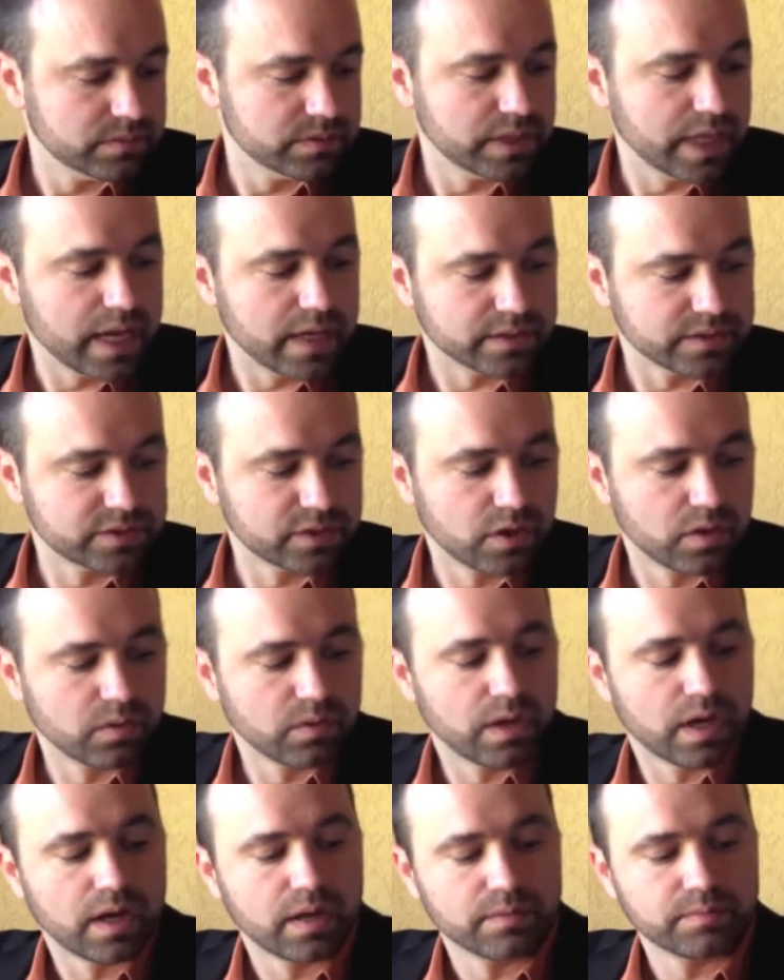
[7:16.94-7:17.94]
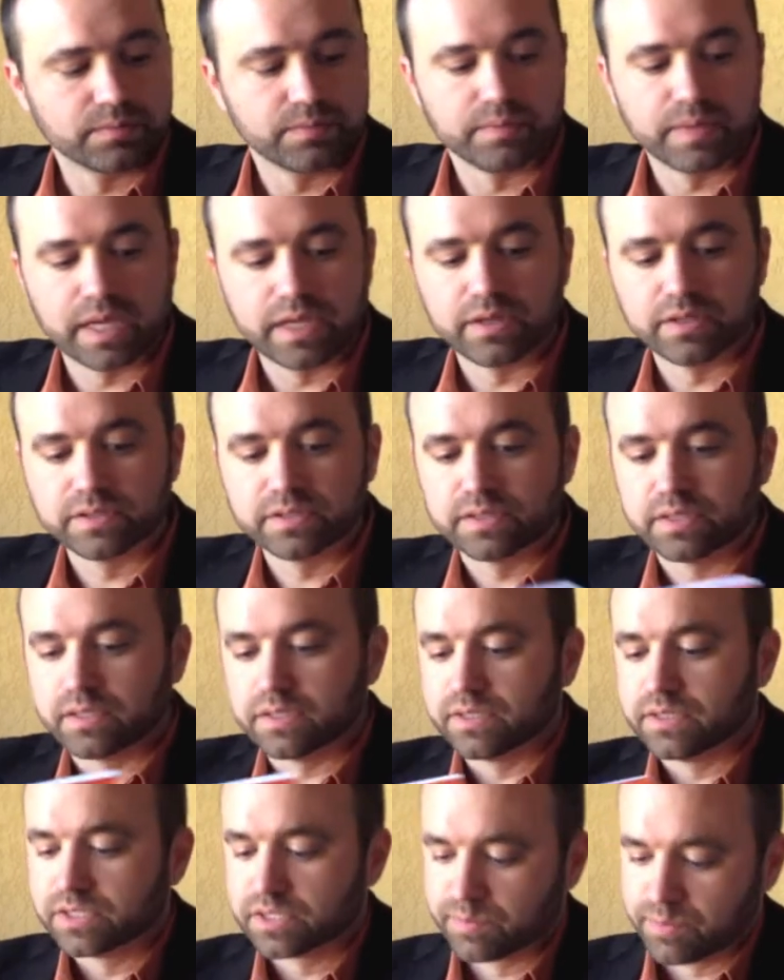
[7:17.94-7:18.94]
Yeah, so here's
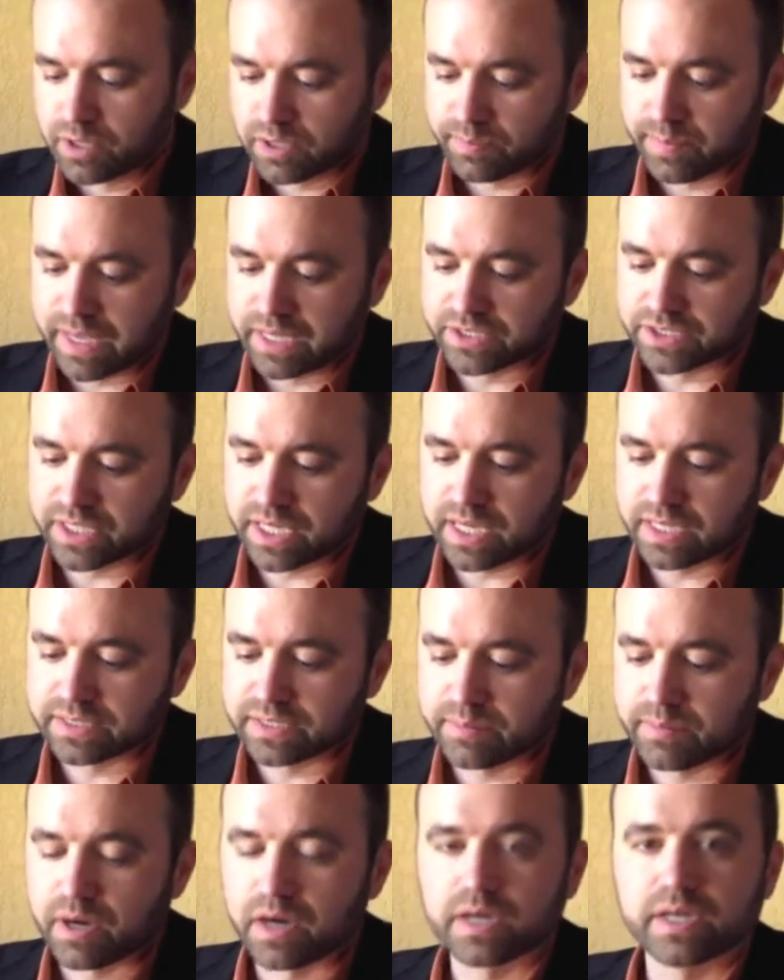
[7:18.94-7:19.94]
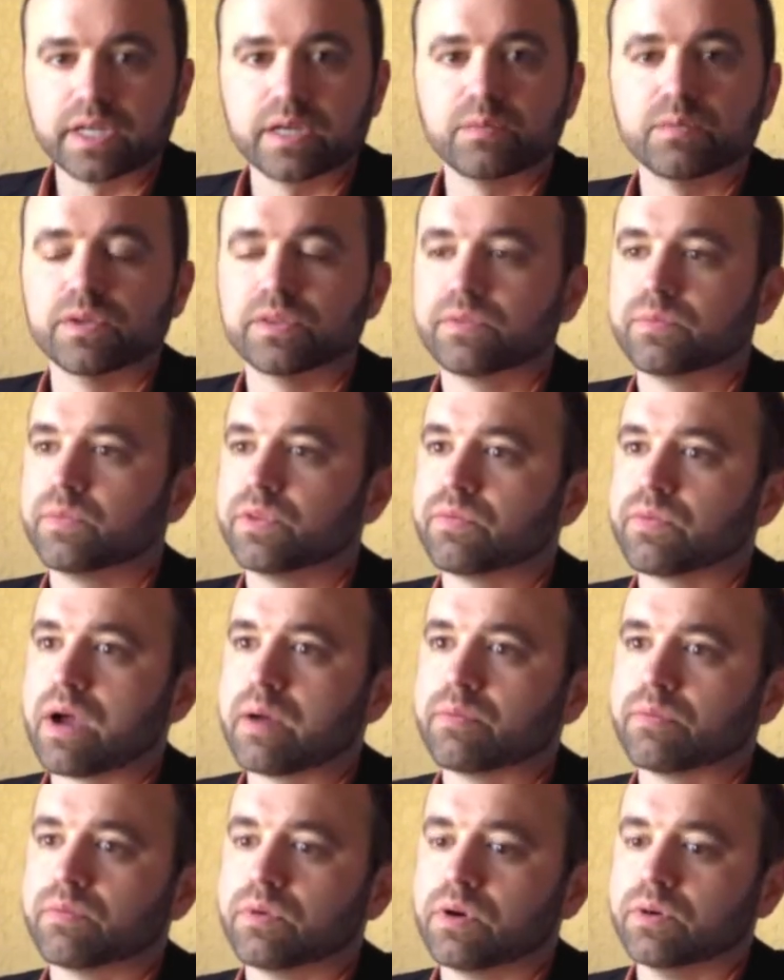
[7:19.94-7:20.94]
the book, Managing Content Marketing with
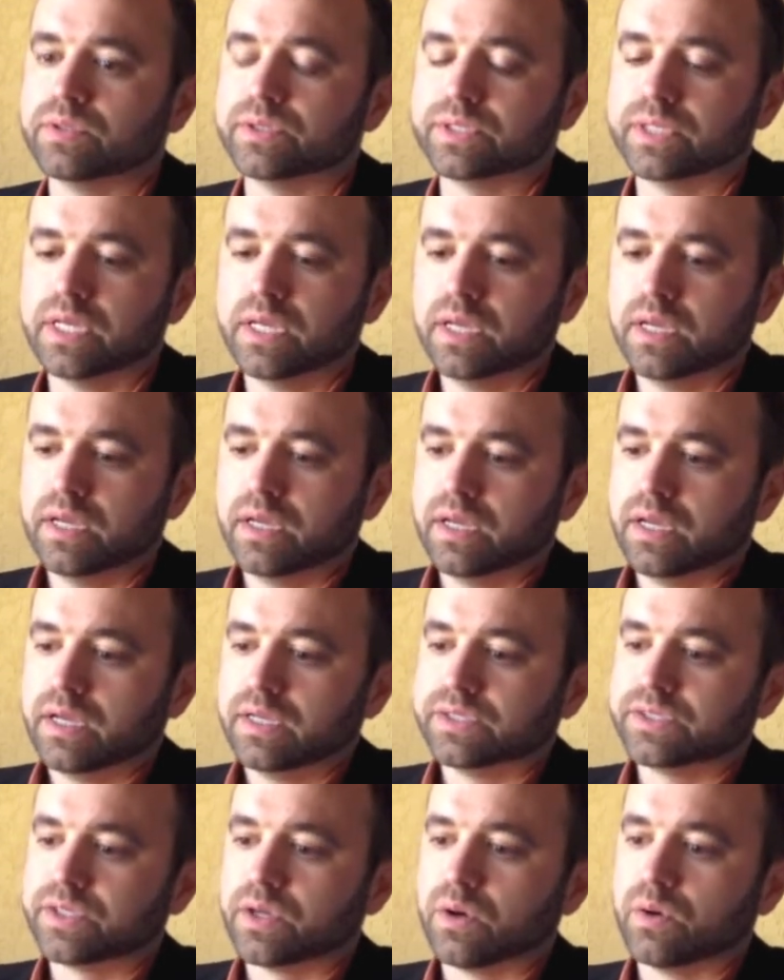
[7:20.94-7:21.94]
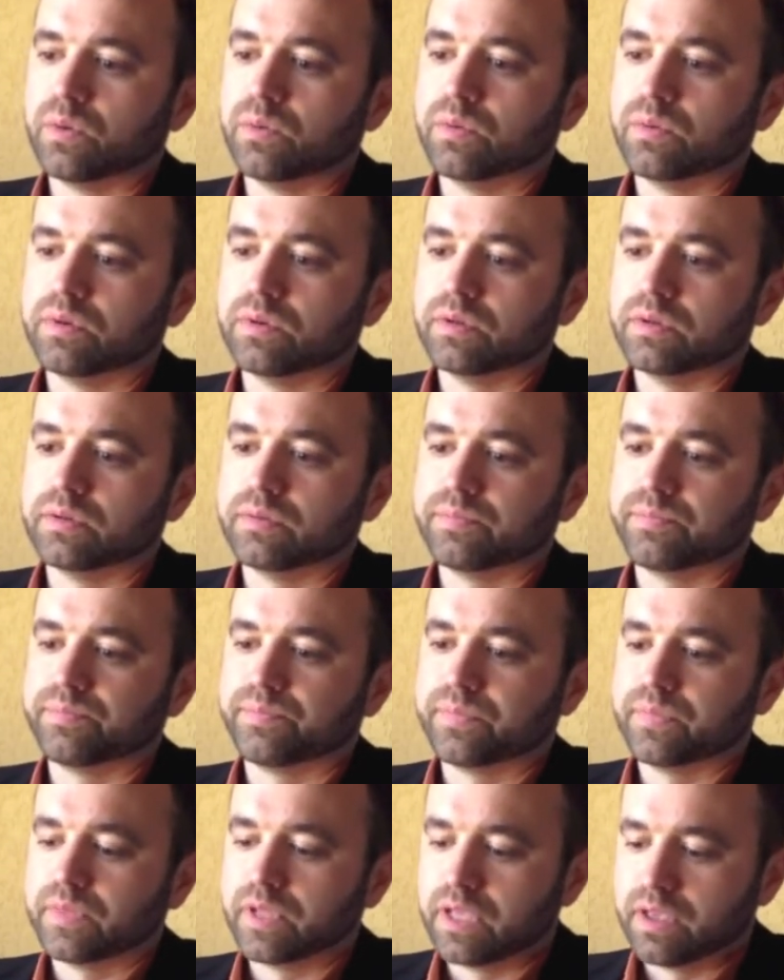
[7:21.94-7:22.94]
Robert Rose. So
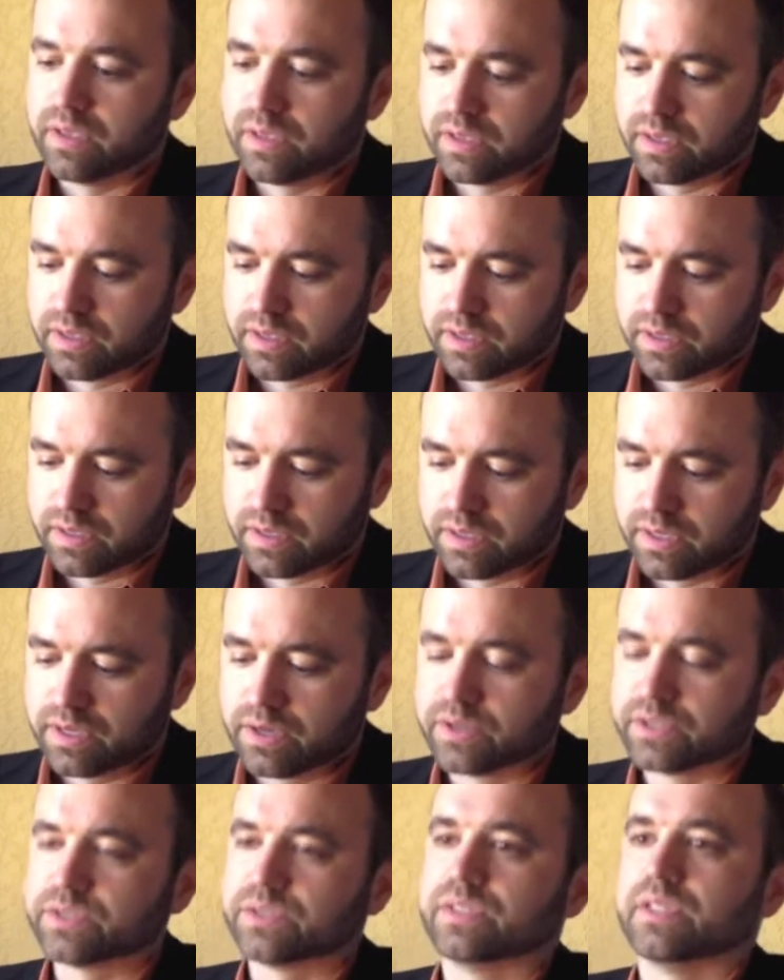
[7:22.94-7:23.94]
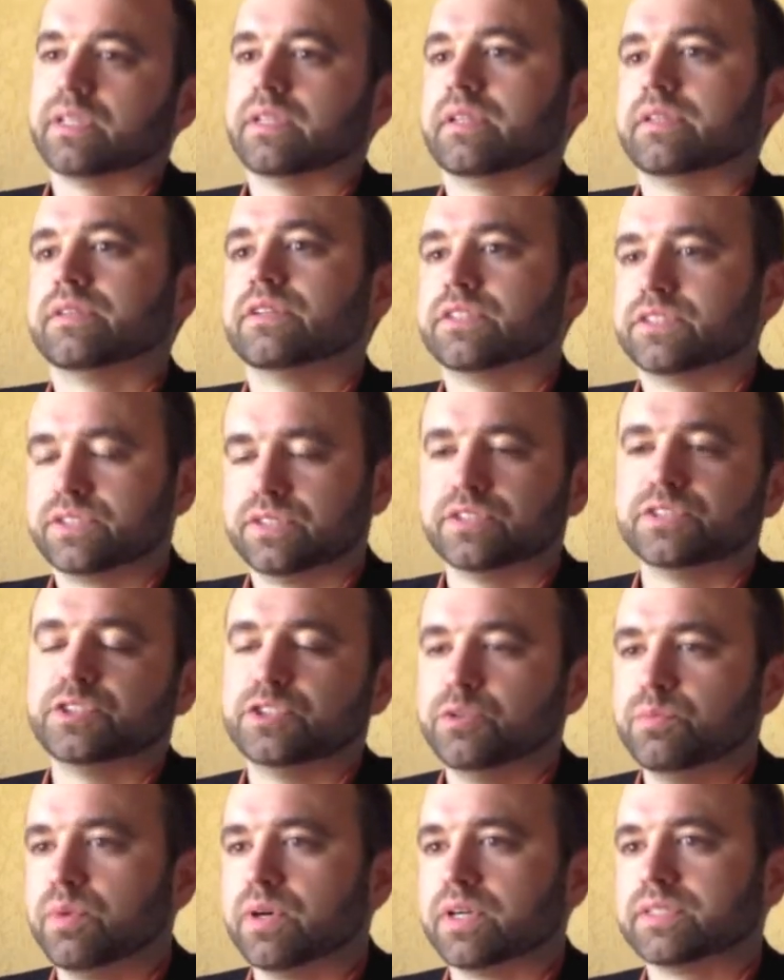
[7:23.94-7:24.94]
there's
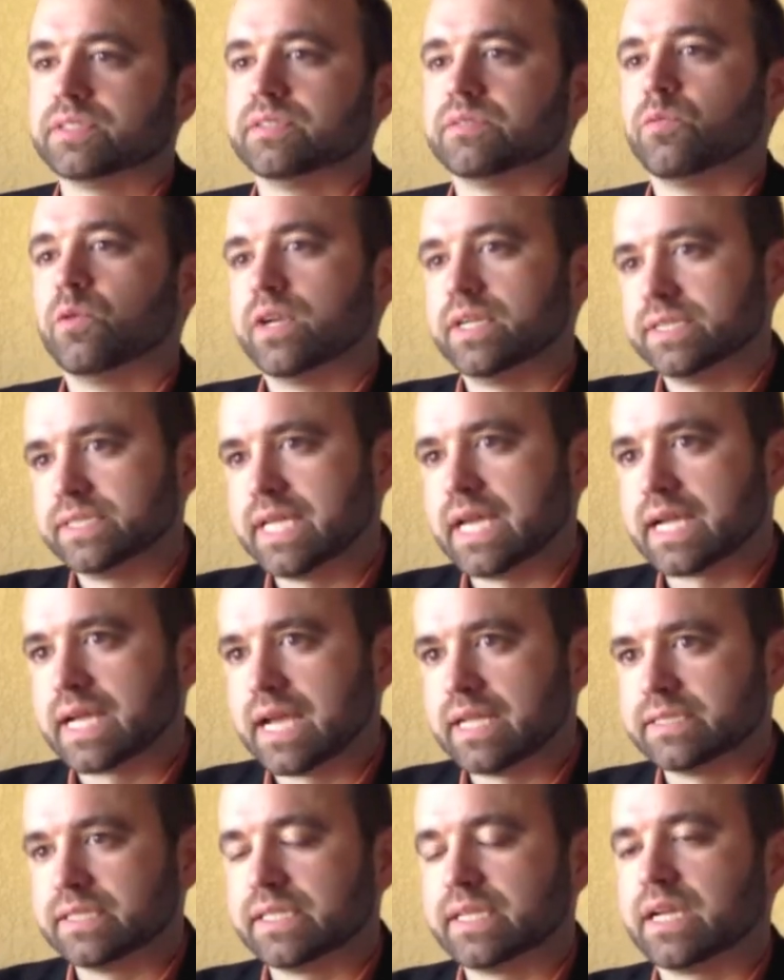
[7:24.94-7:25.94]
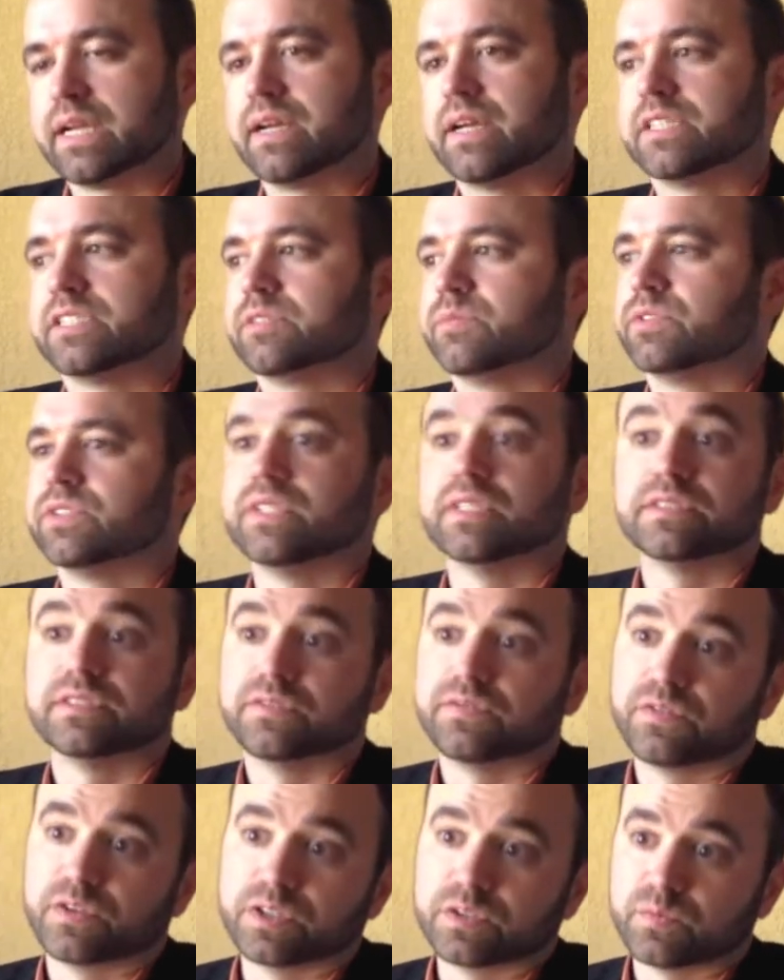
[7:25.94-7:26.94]
two books. One is Get Content, Get Customers. That's the
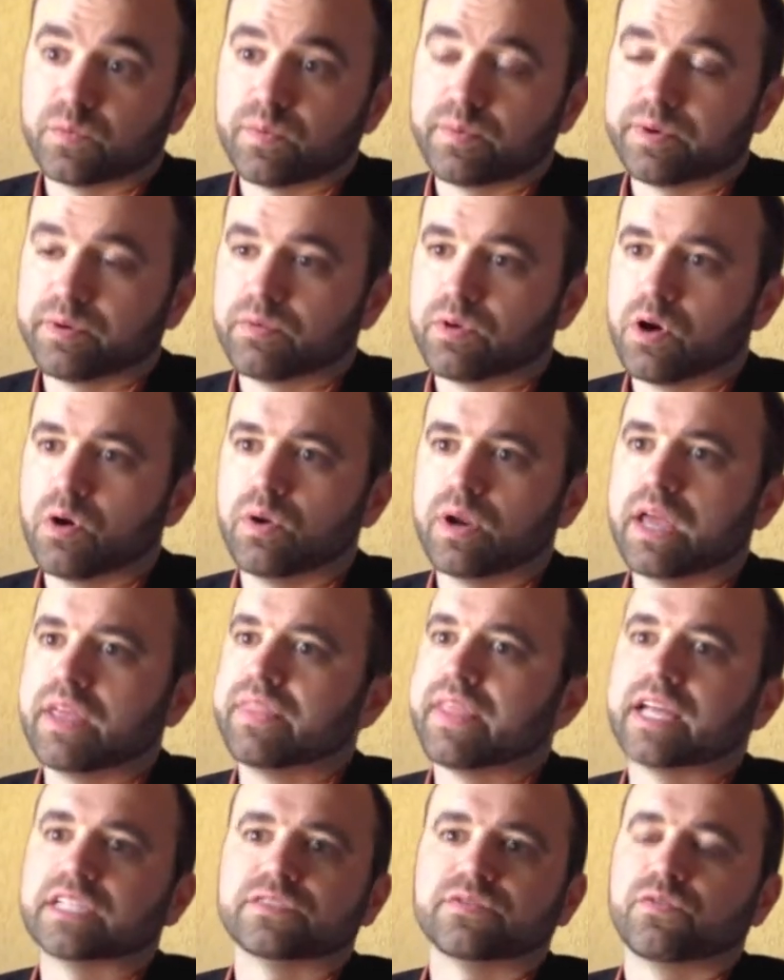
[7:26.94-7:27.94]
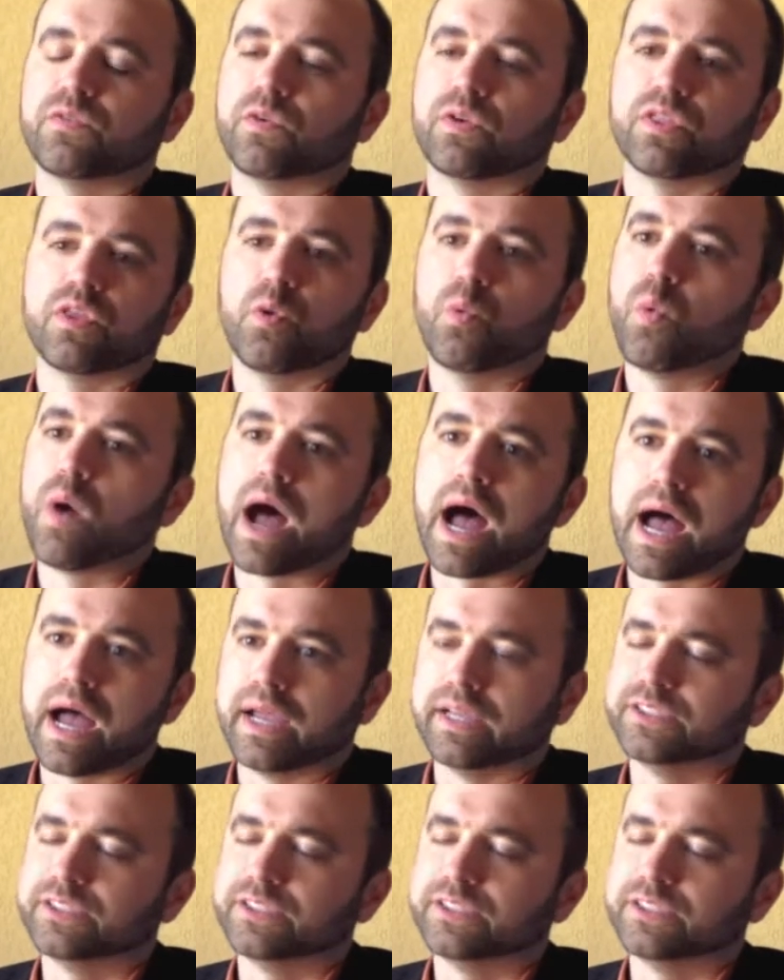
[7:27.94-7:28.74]
first one we wrote, and that's for the why.